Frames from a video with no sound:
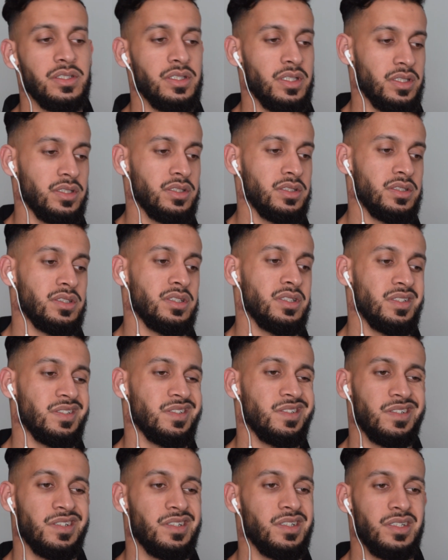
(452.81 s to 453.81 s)
Just
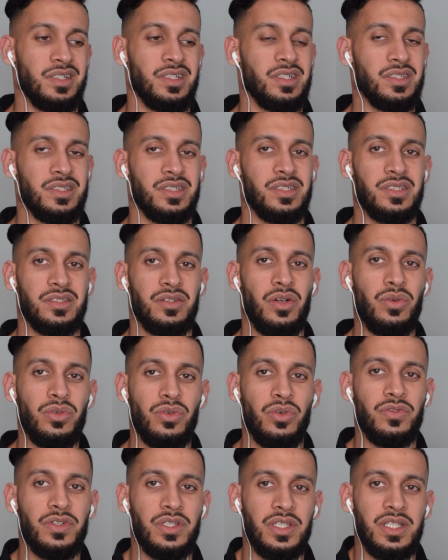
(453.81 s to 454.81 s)
don't
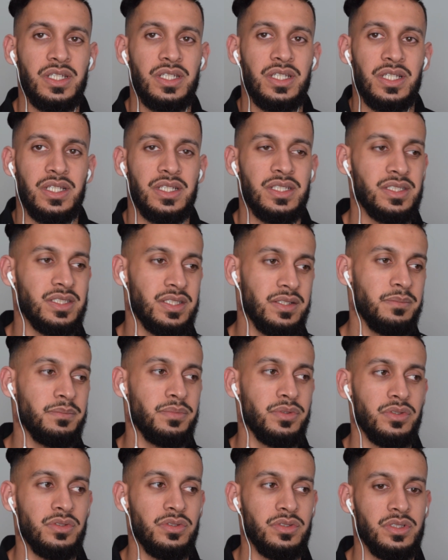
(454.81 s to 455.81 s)
overthink it. It's
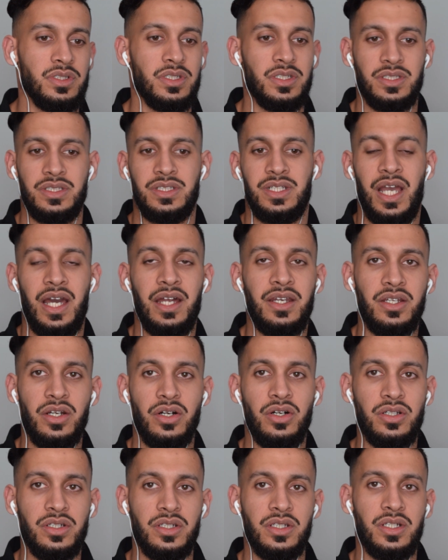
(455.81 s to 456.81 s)
simple. Just carry
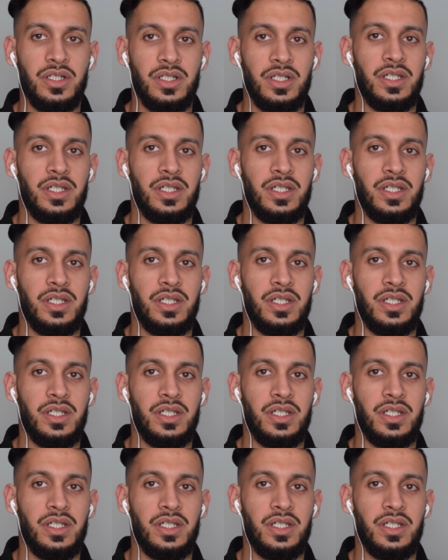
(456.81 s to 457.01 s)
on.